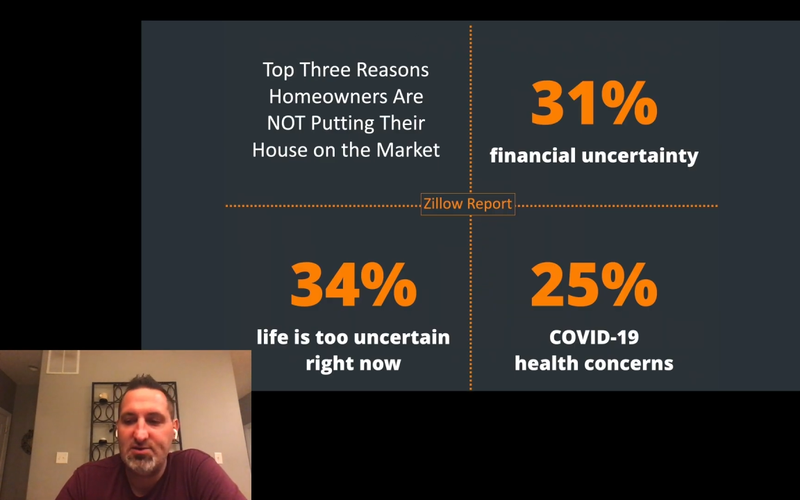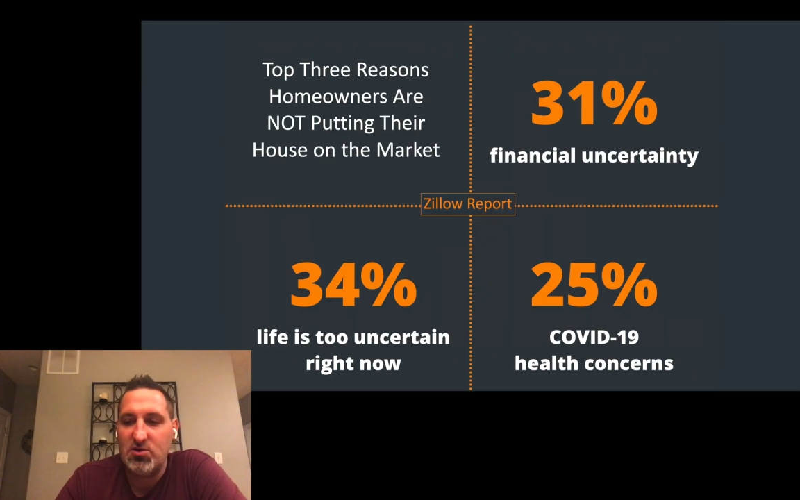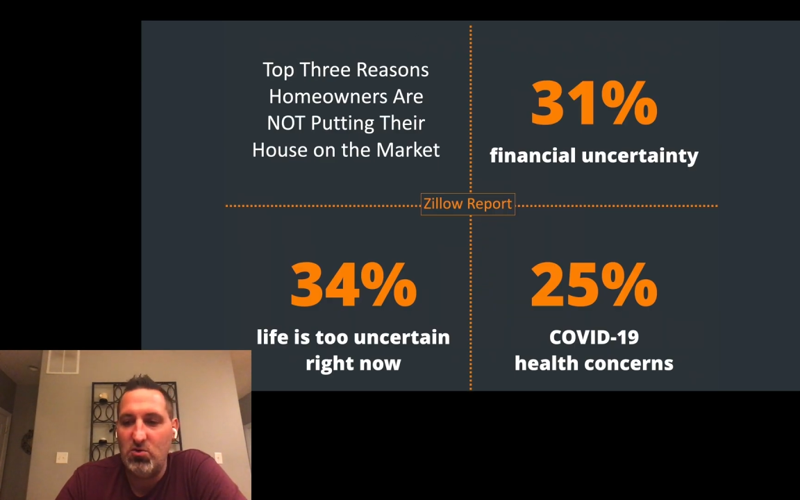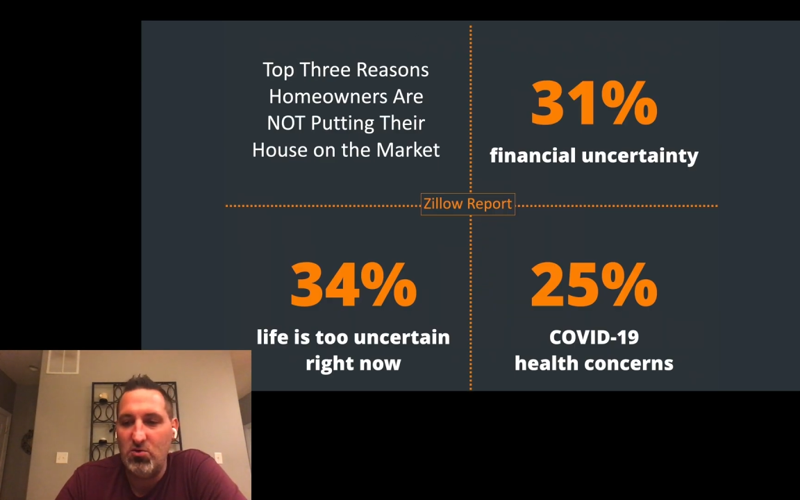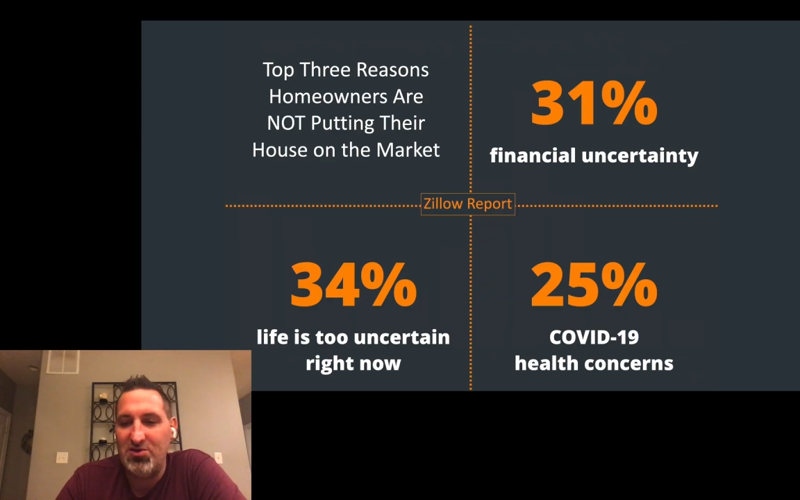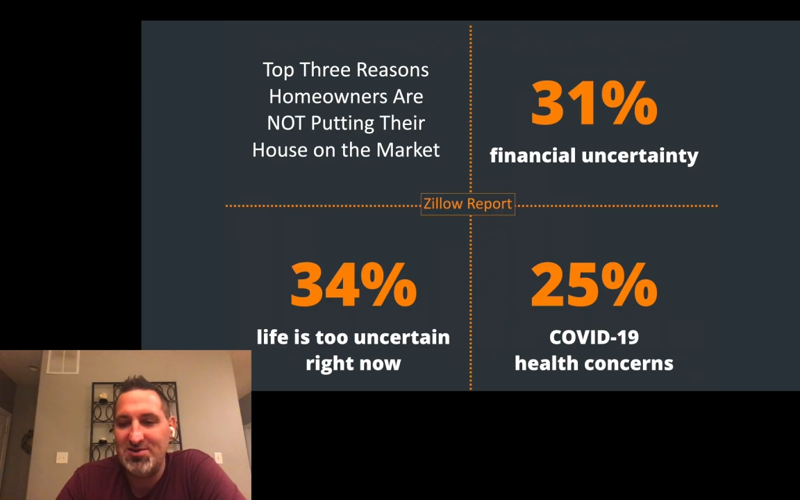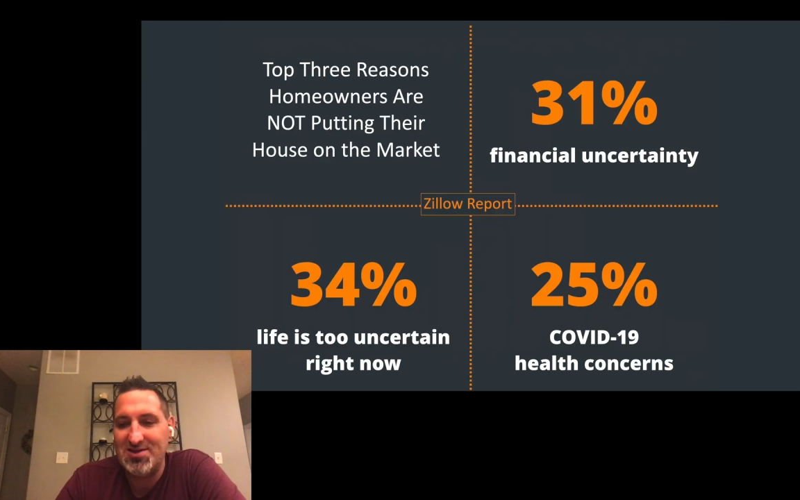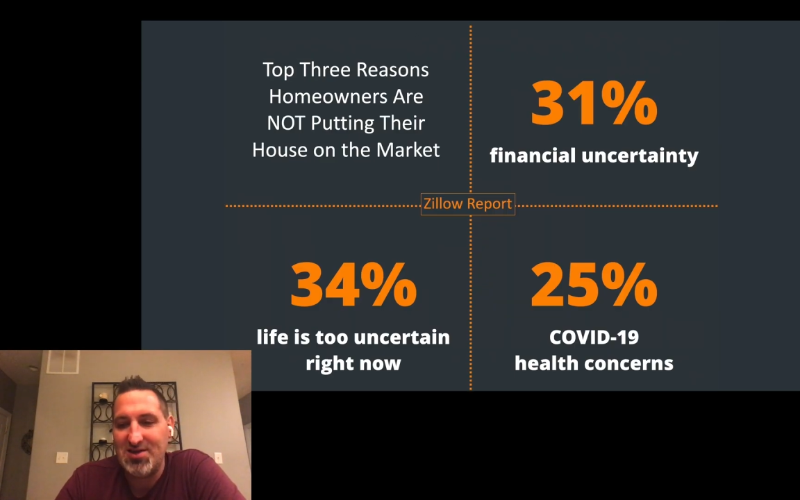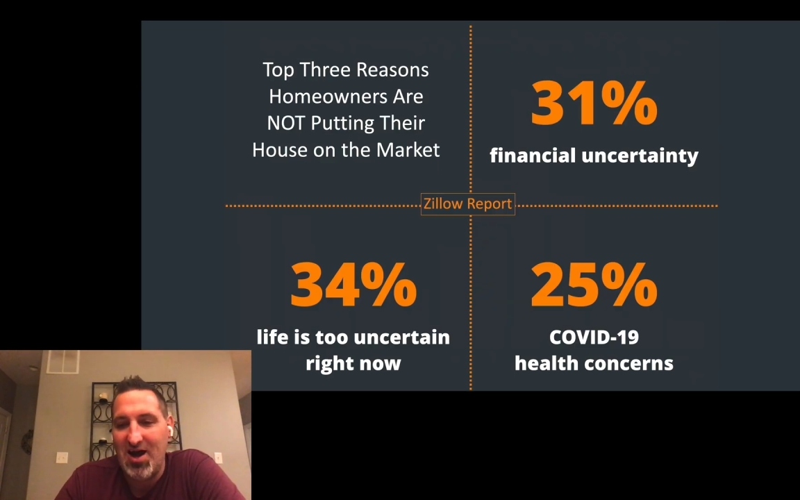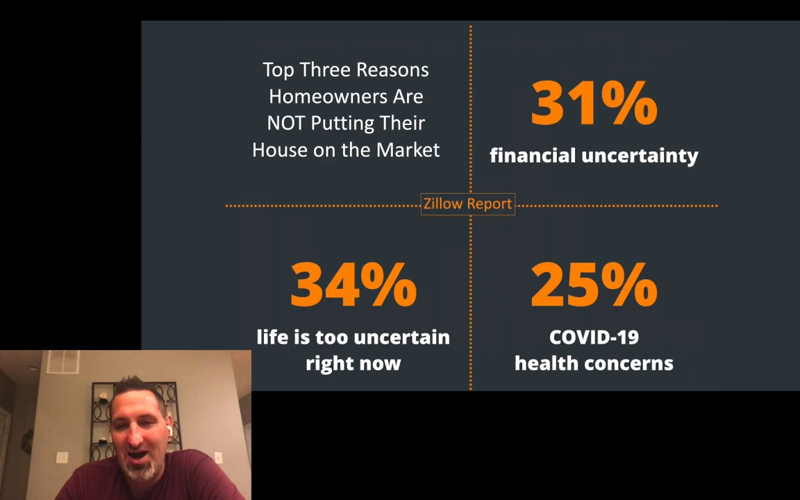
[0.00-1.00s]
so there's
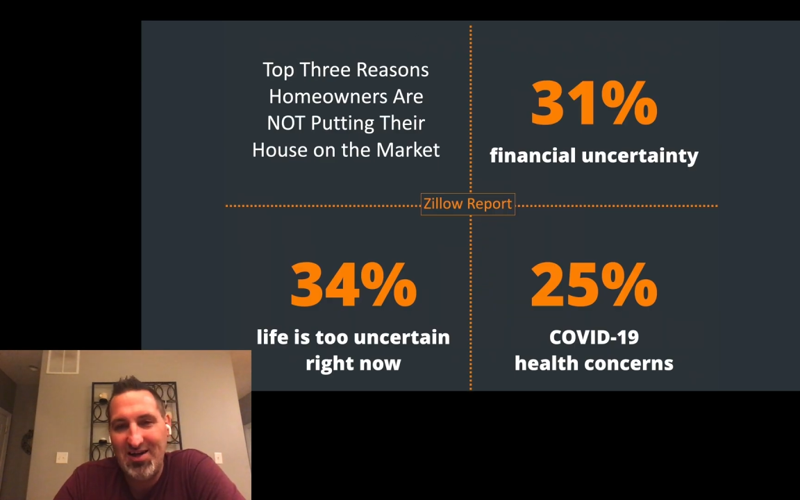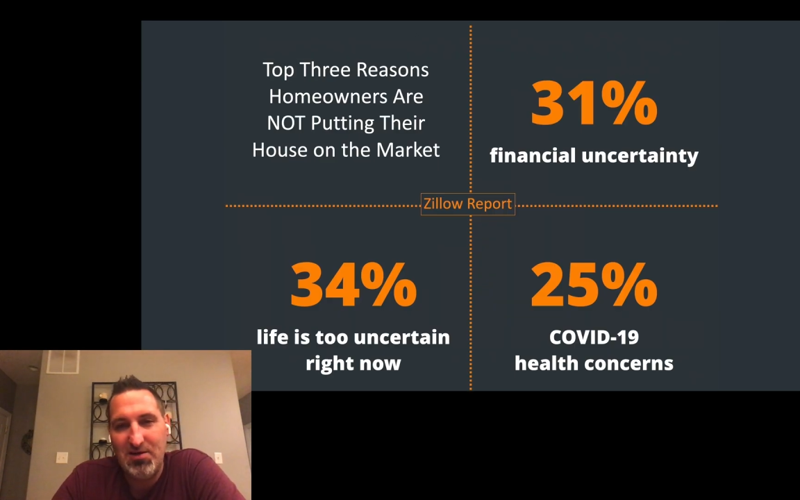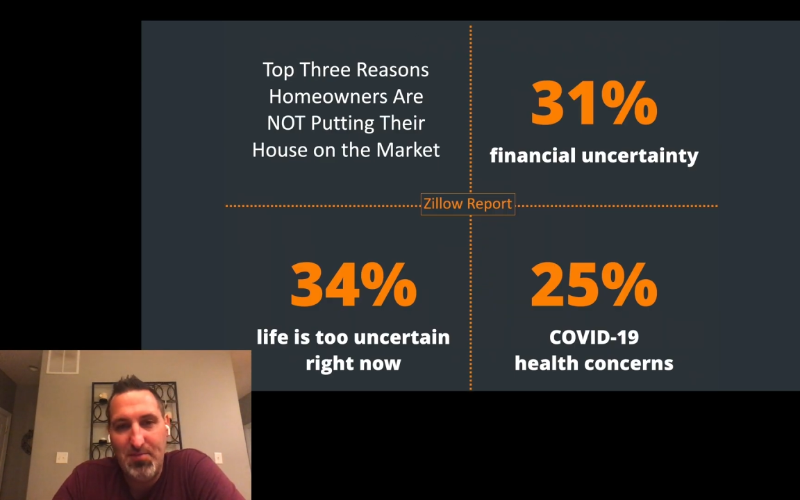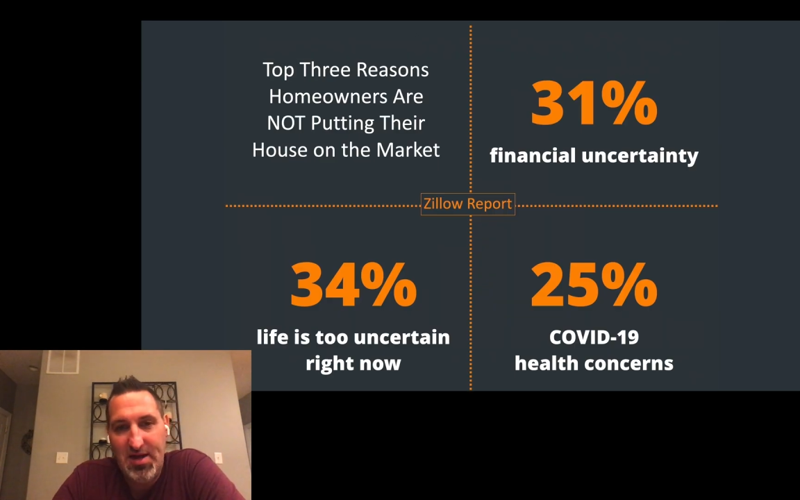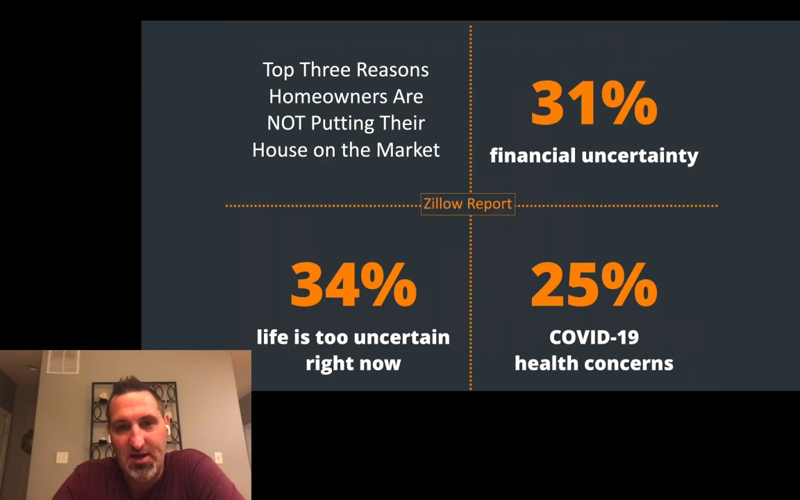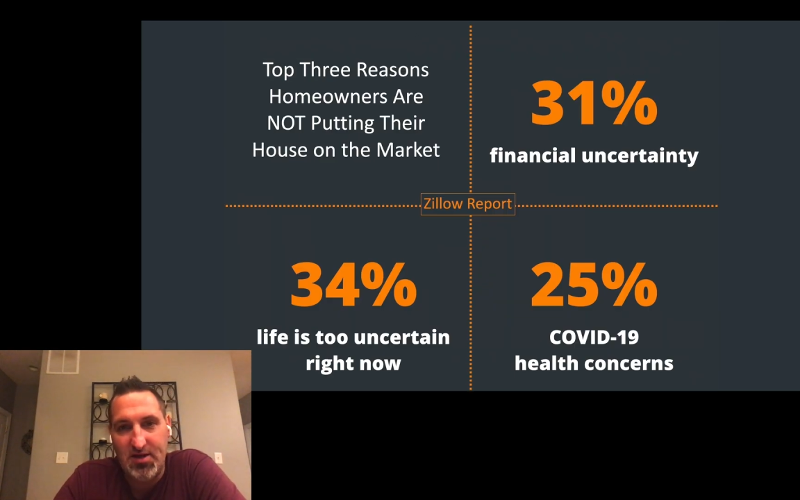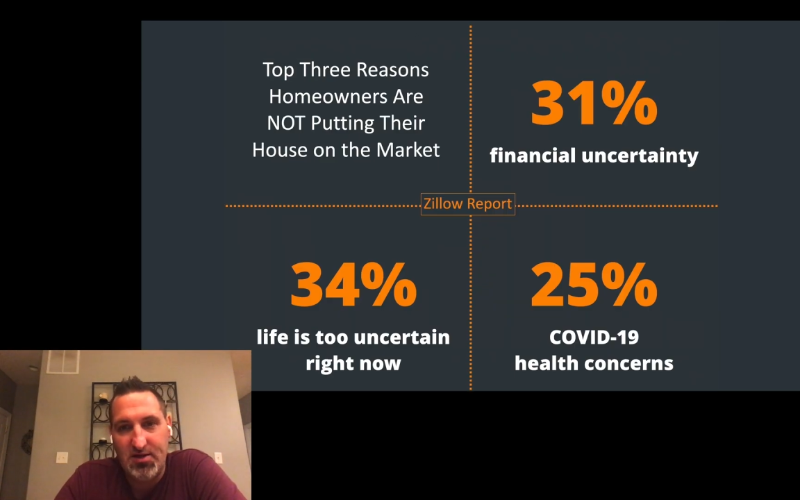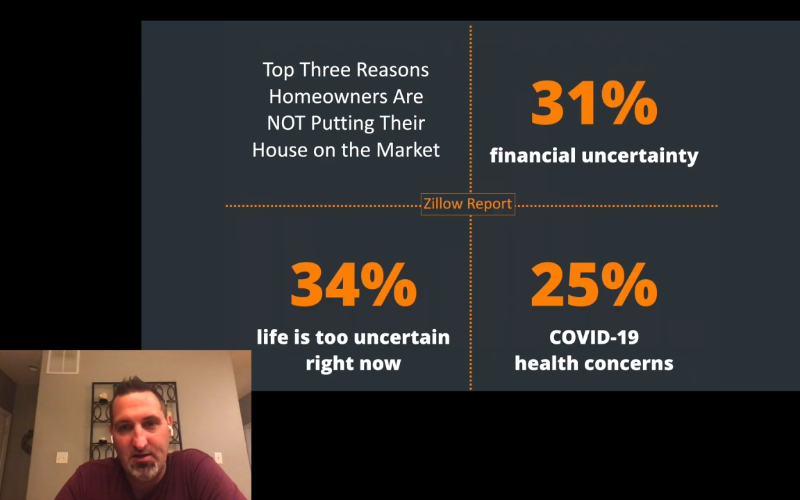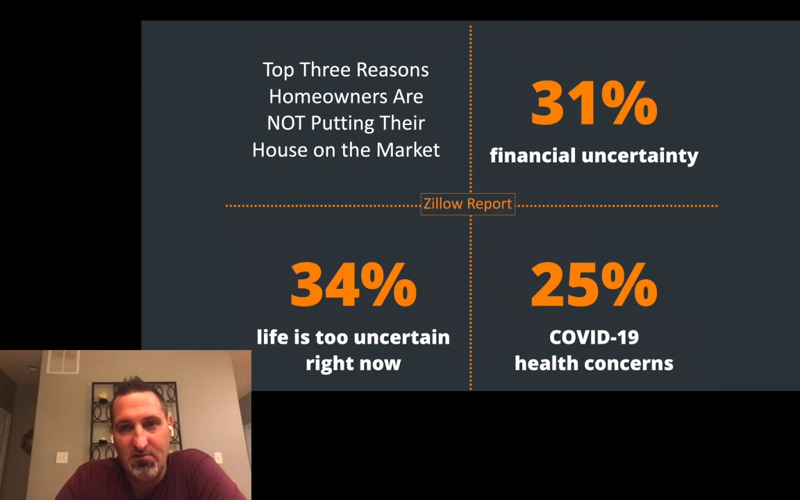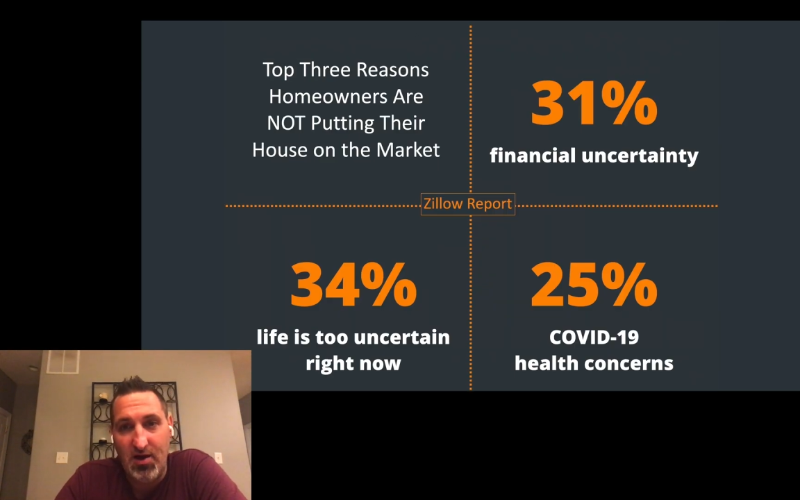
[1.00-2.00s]
this high
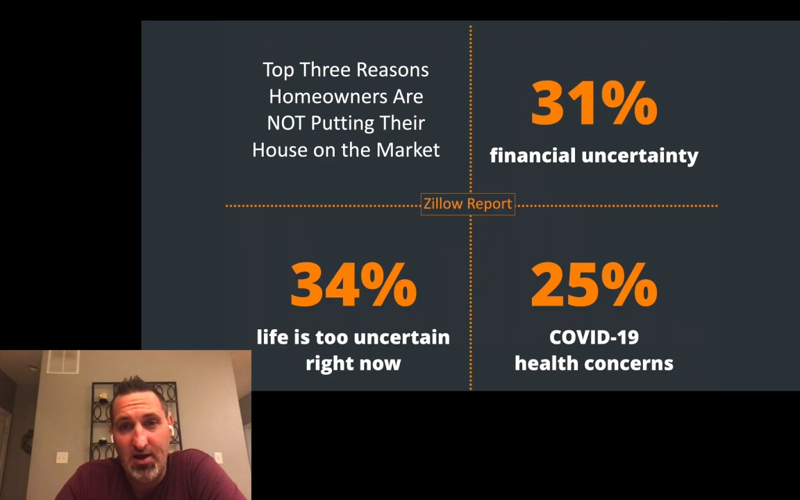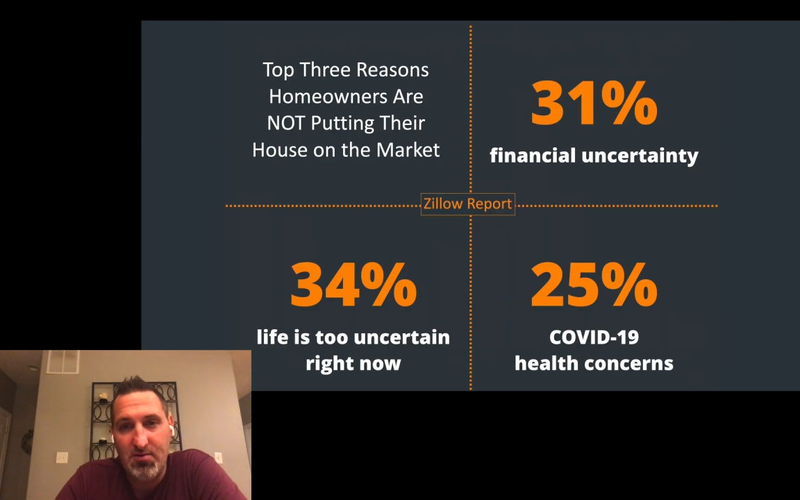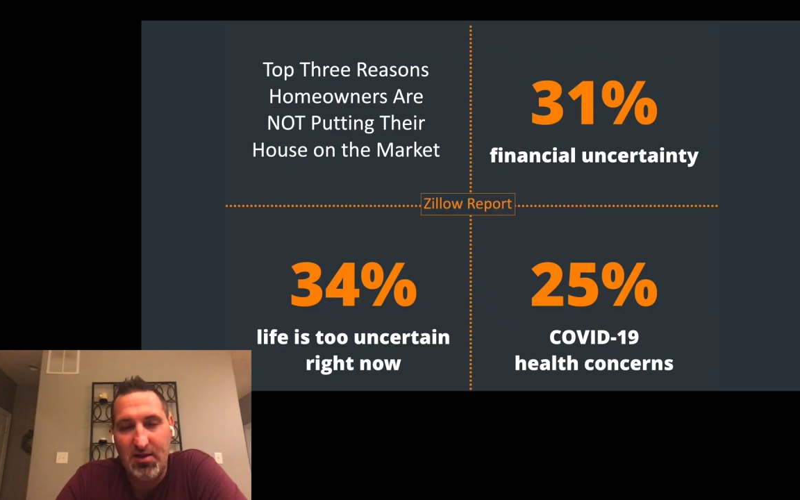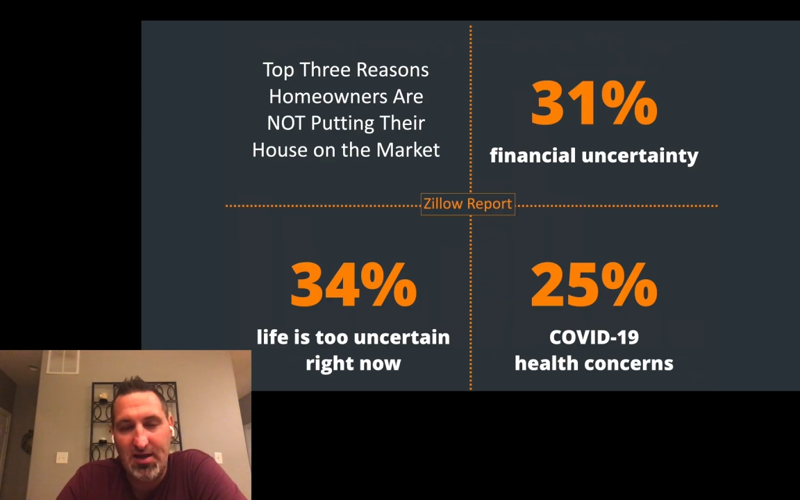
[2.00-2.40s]
demand, right?